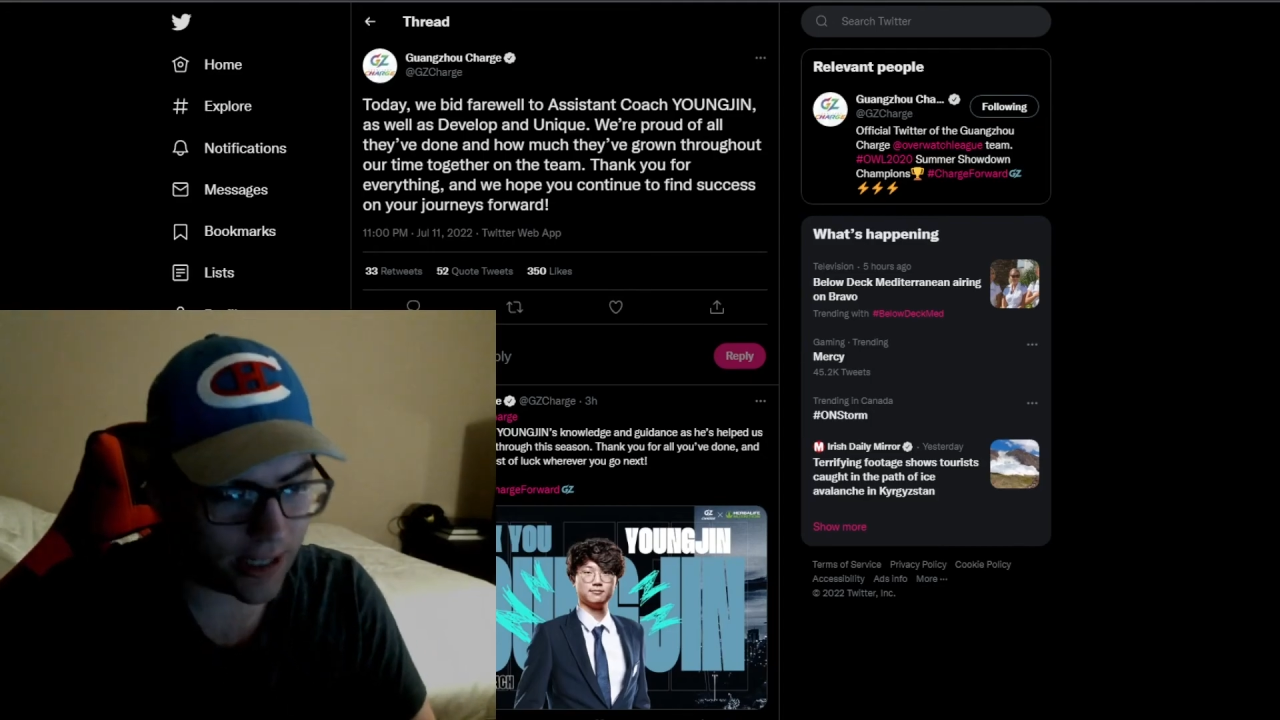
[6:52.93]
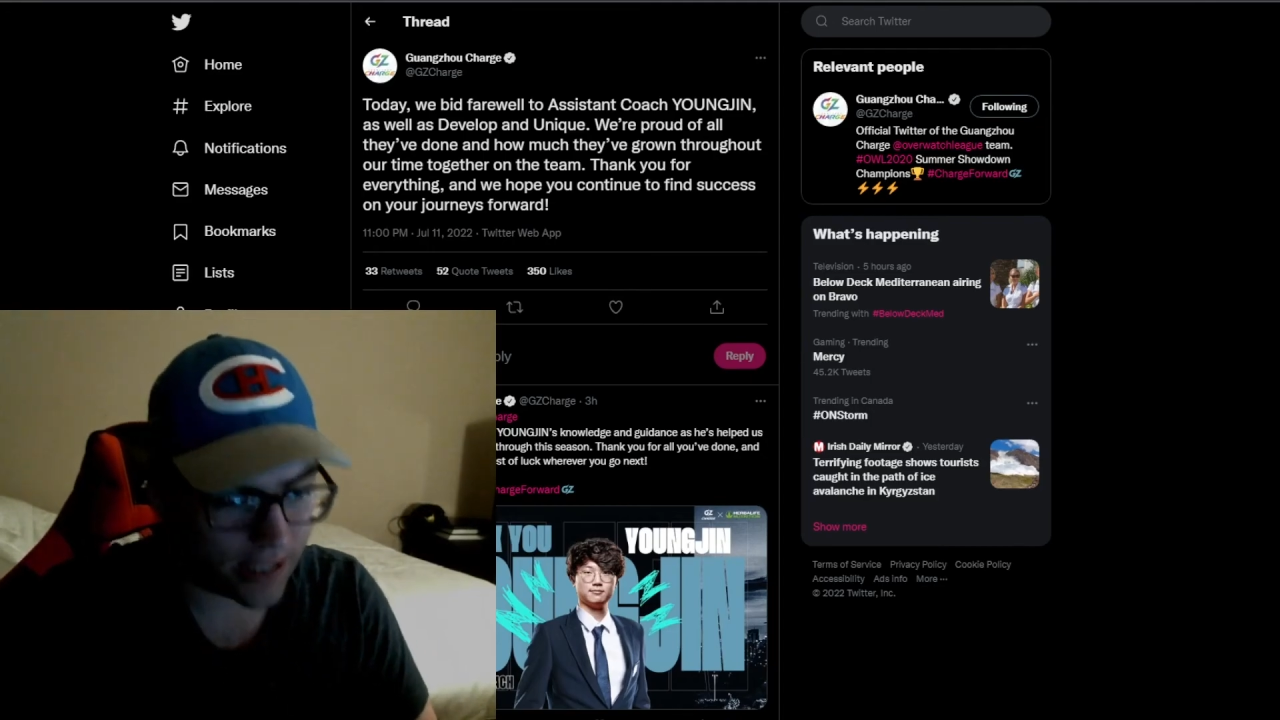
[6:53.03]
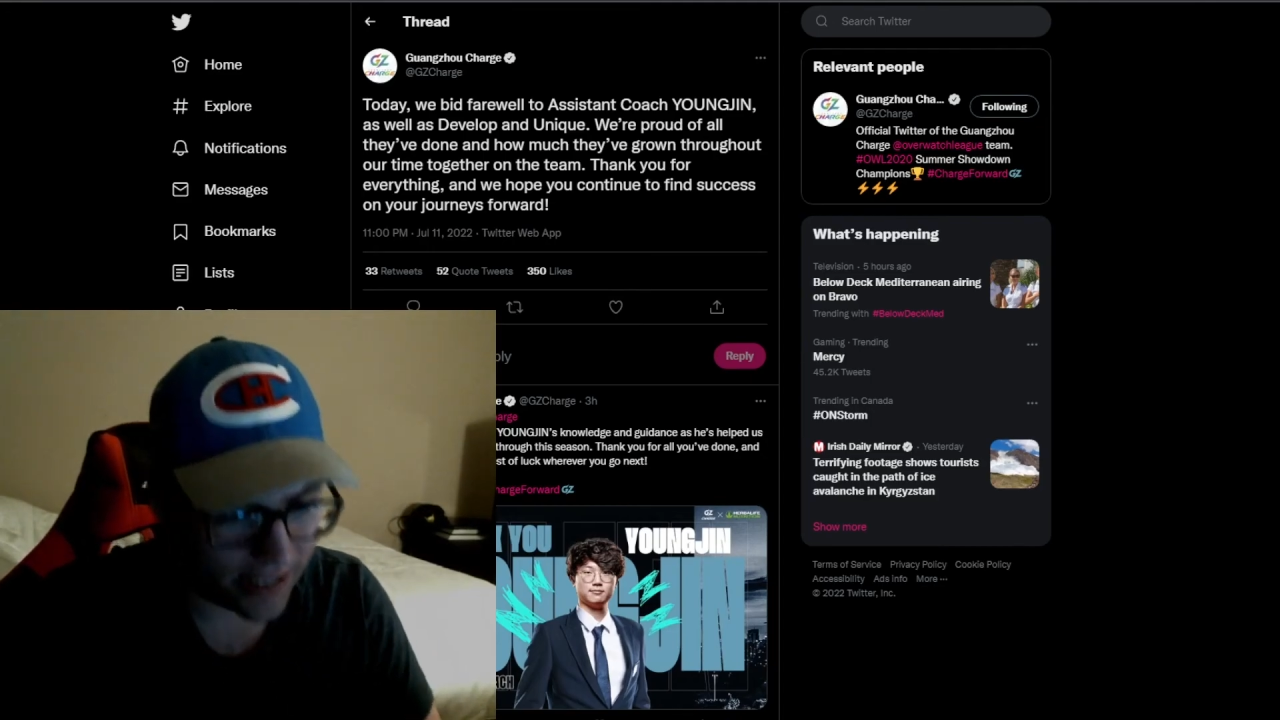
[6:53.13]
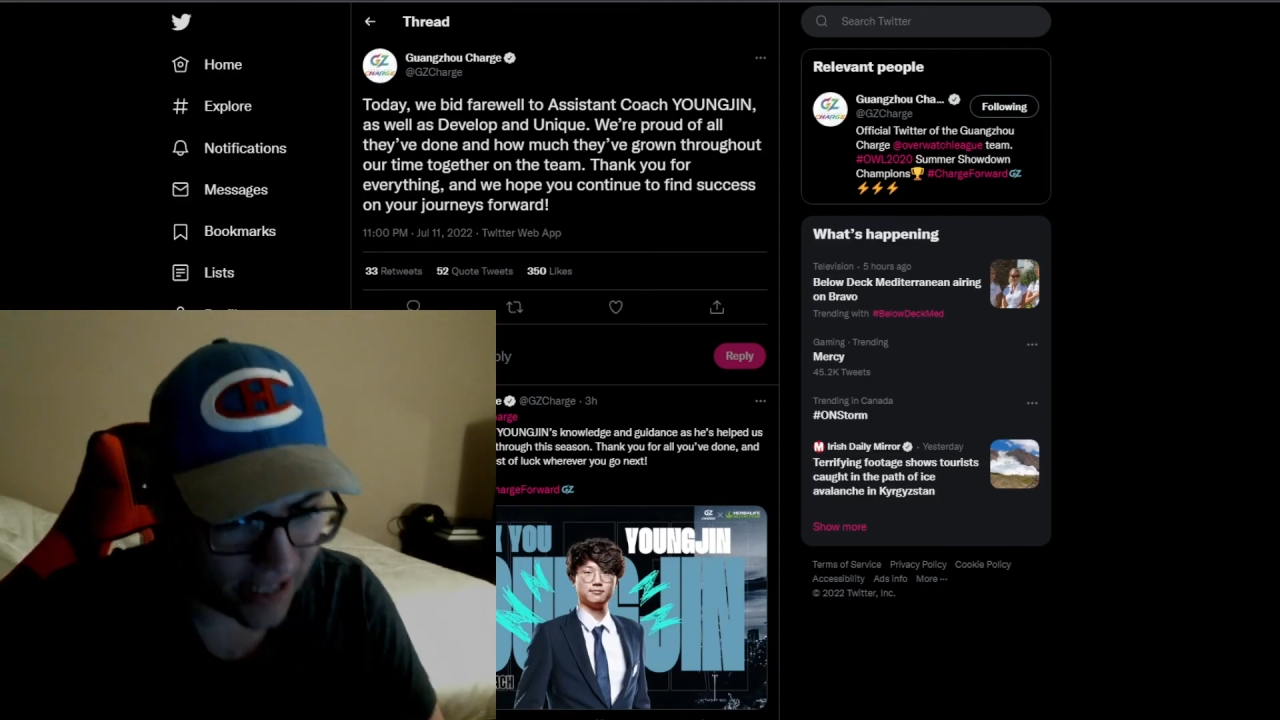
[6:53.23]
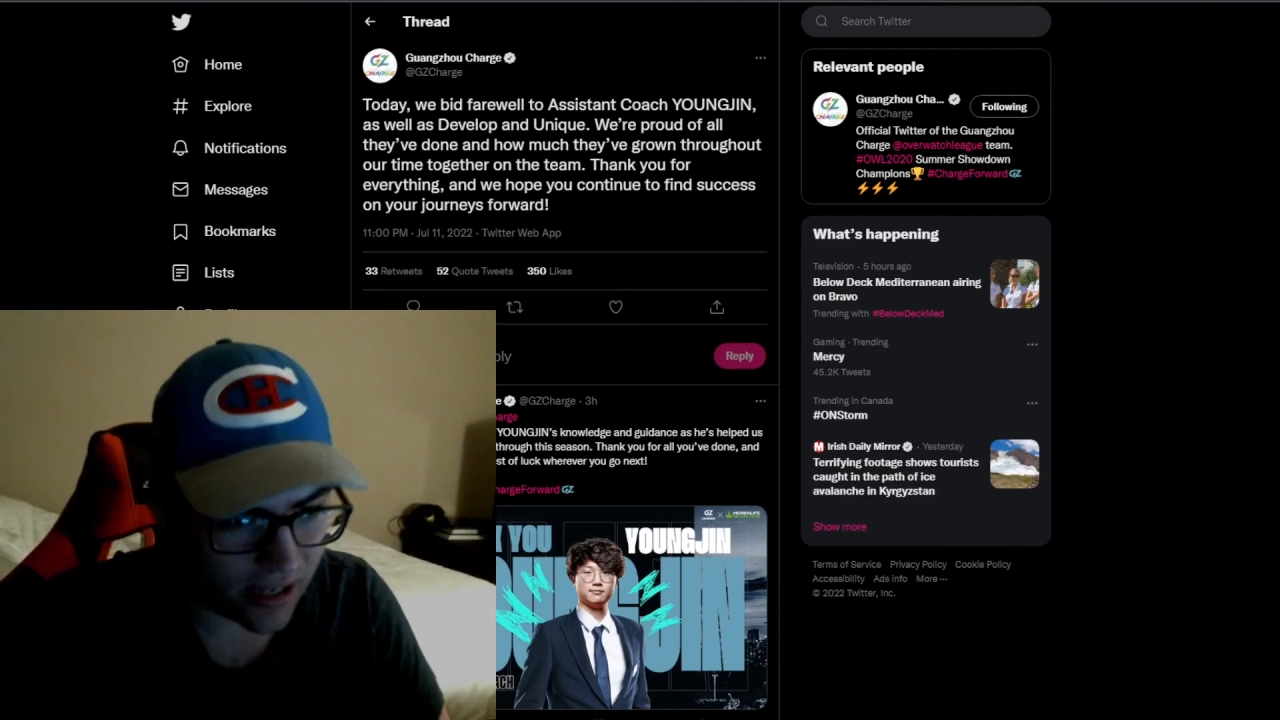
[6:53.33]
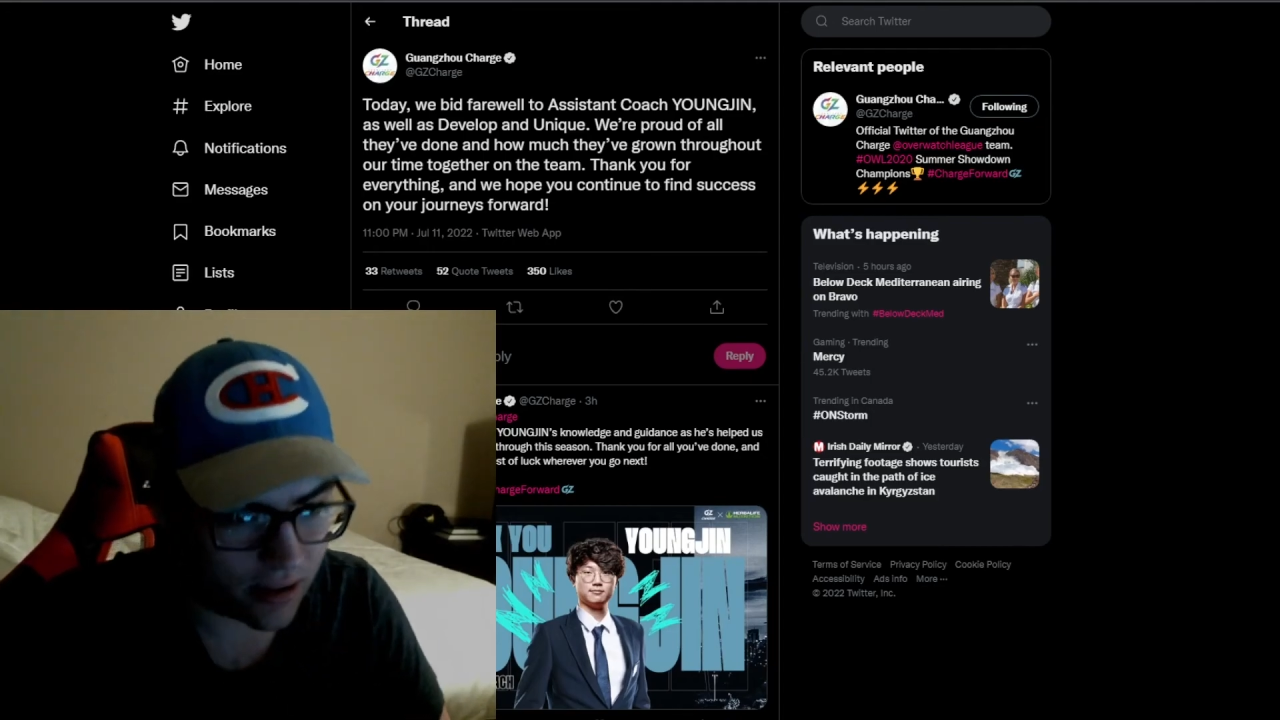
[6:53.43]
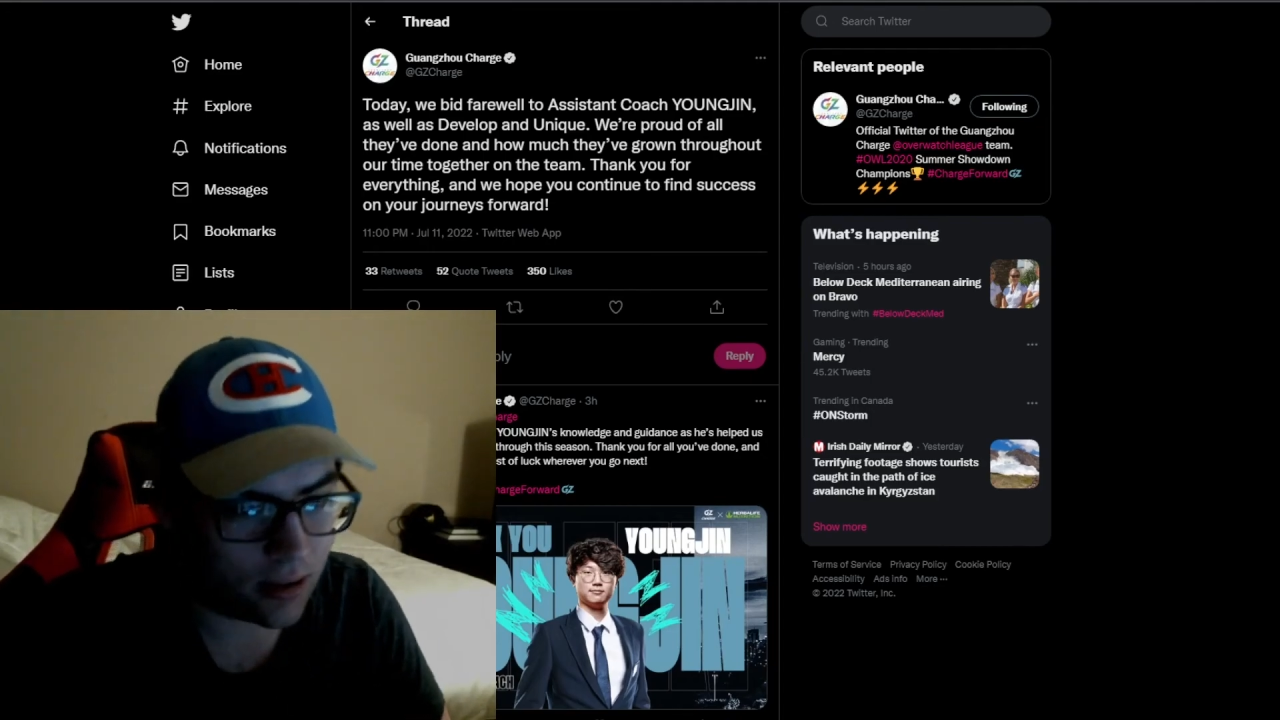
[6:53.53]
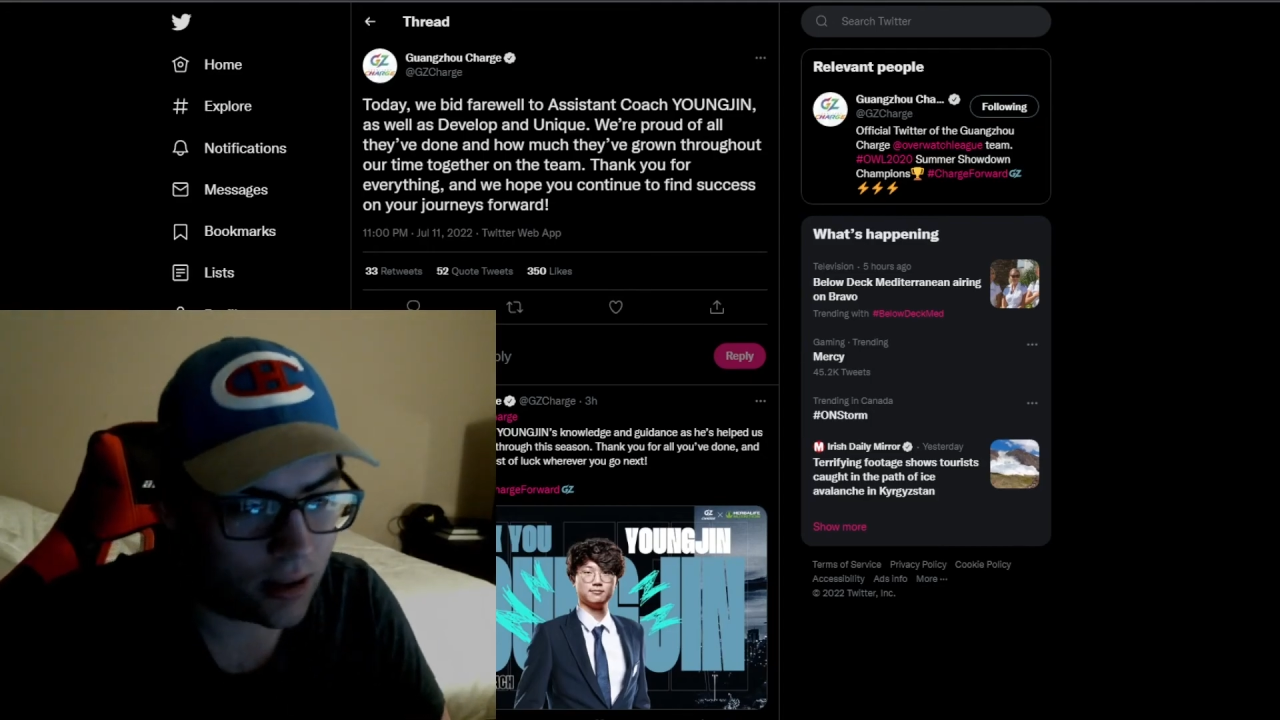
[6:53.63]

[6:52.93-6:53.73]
again,